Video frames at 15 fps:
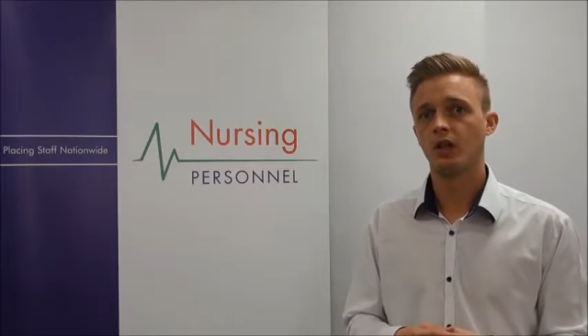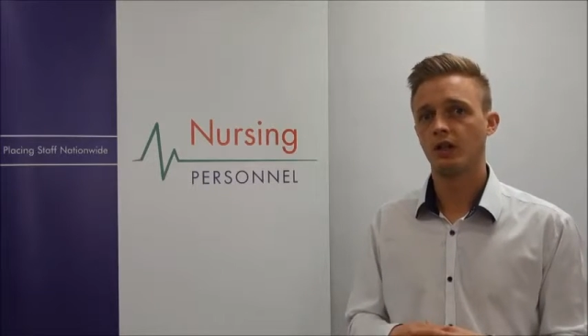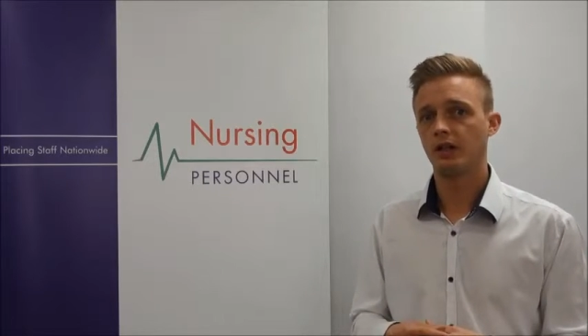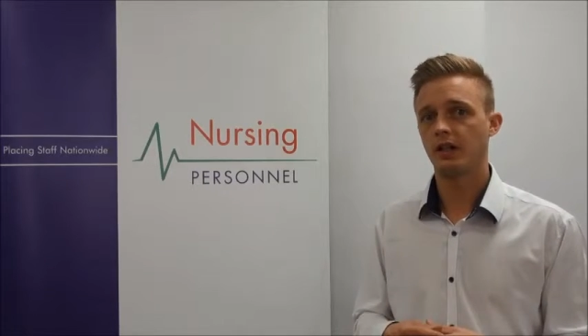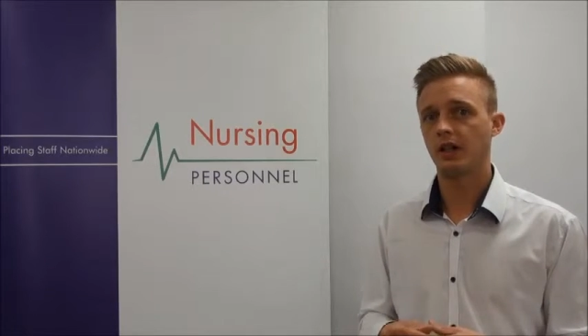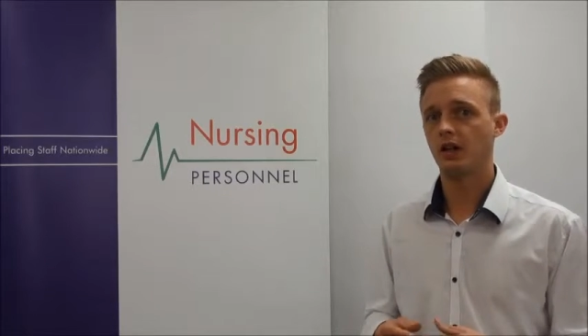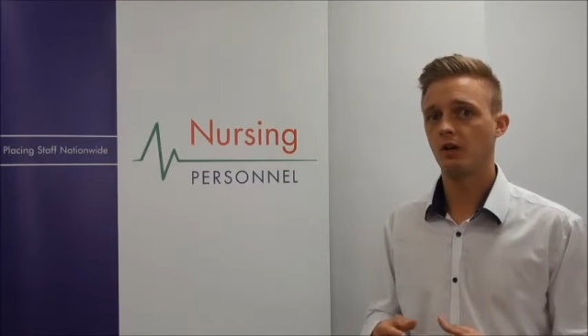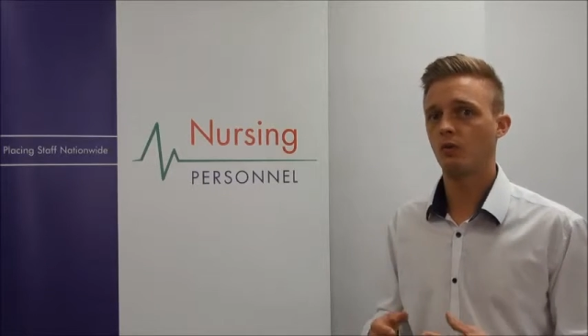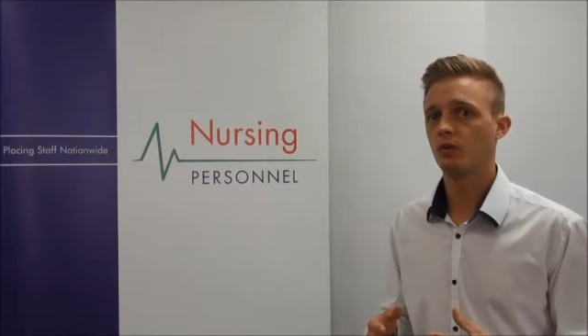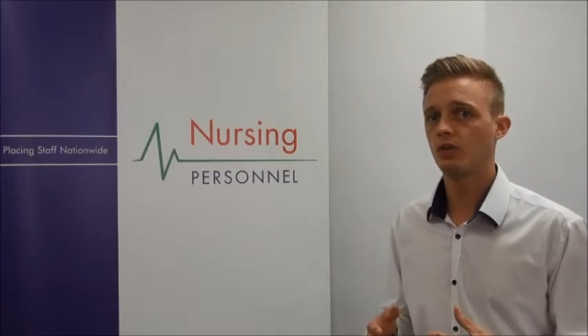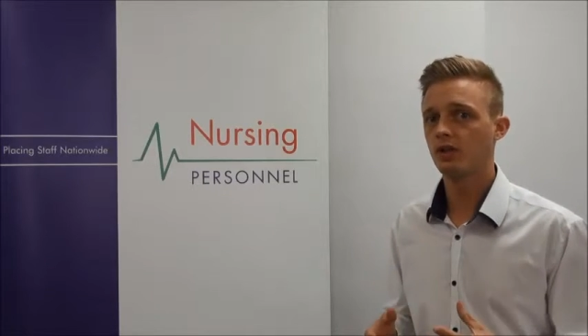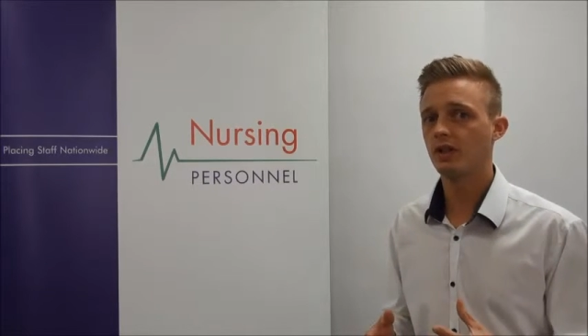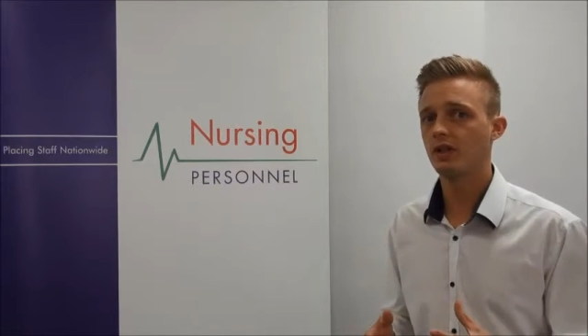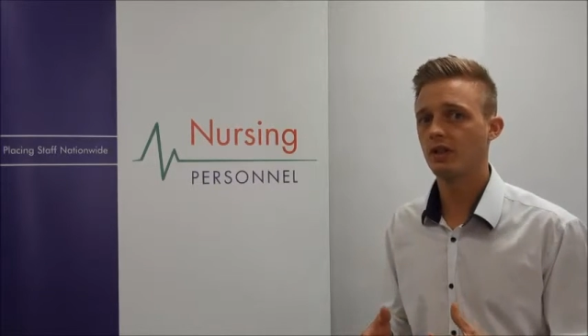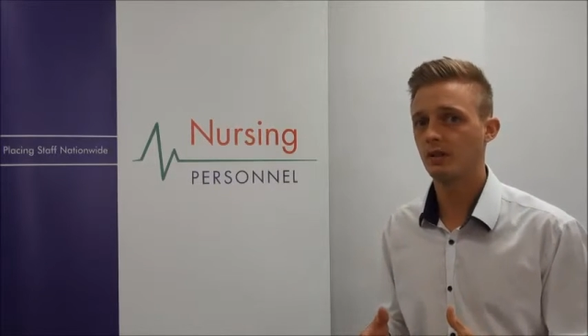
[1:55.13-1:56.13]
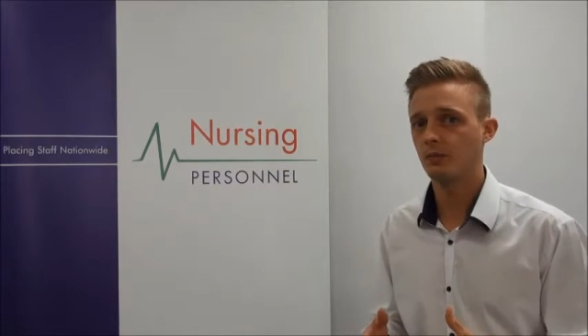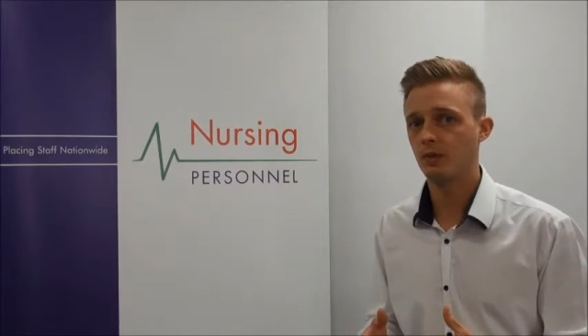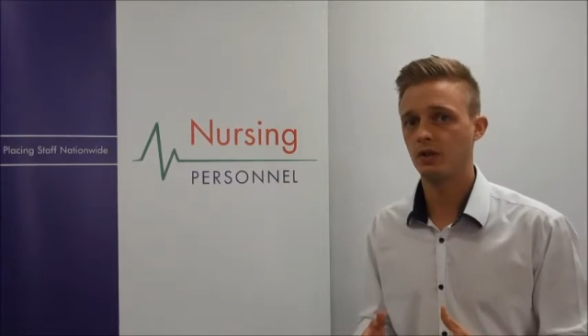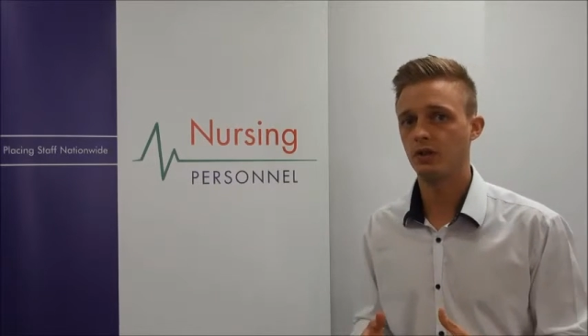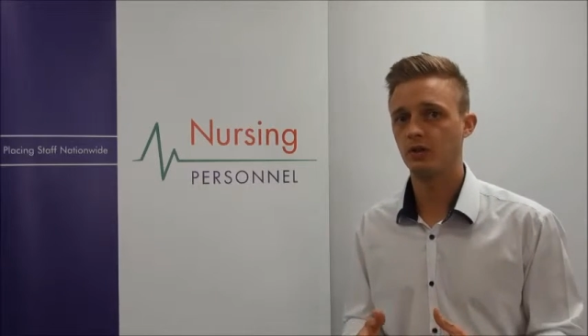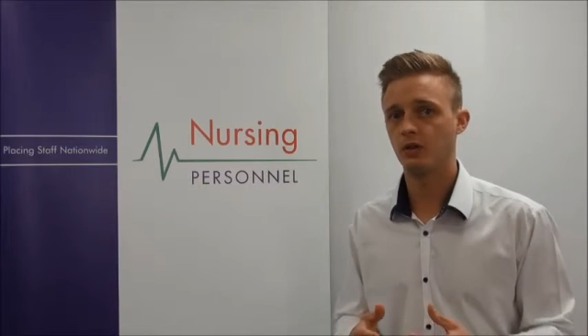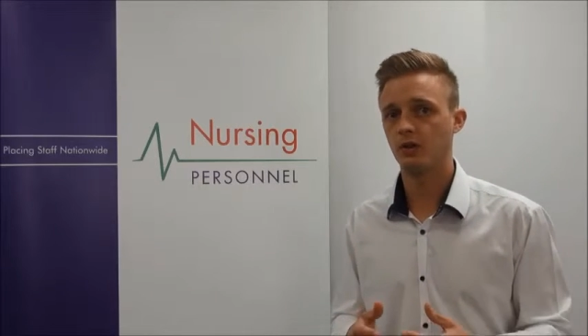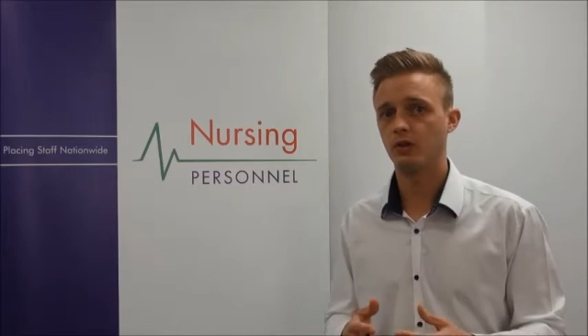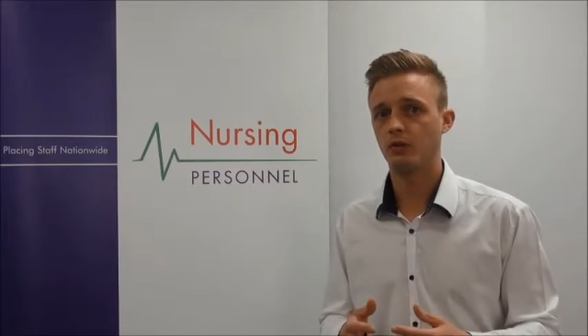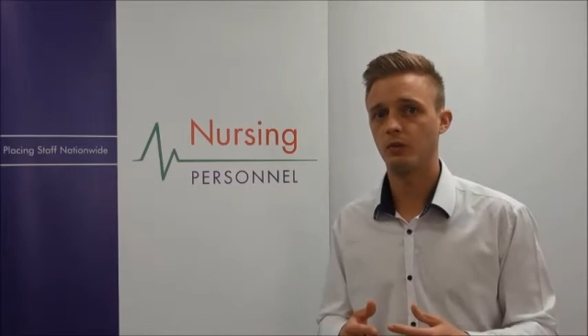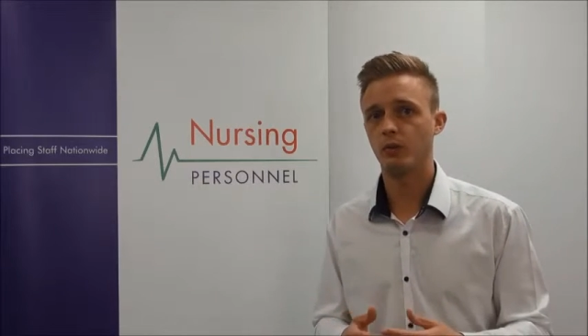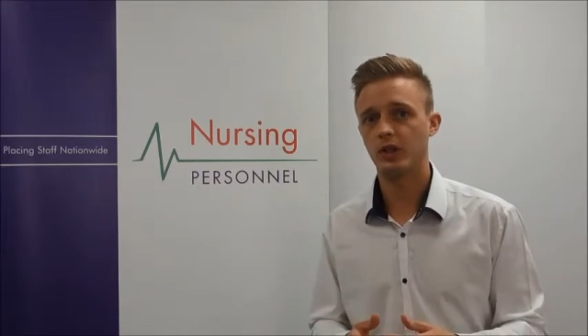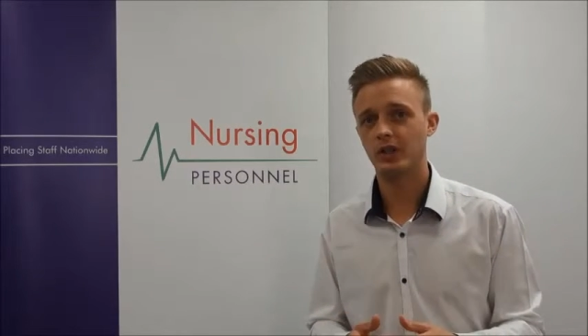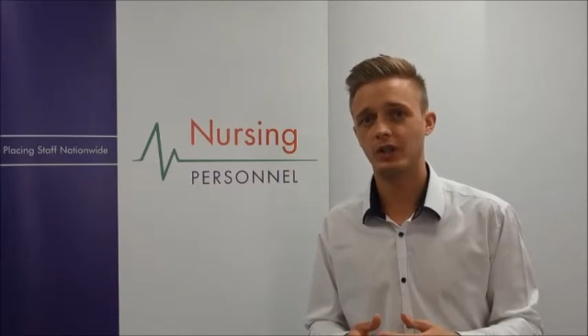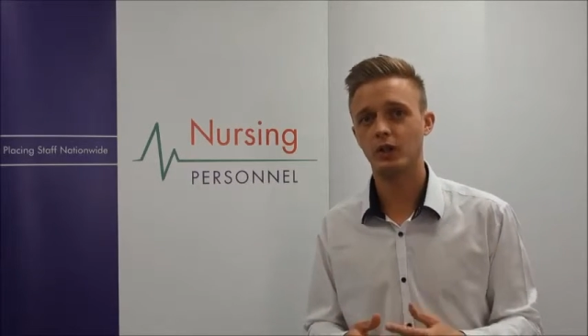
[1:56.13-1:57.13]
Now, once this has been done,
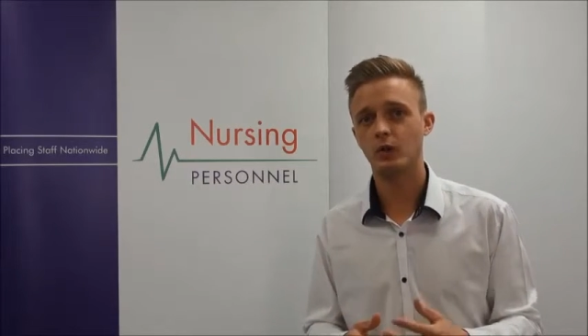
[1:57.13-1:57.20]
we can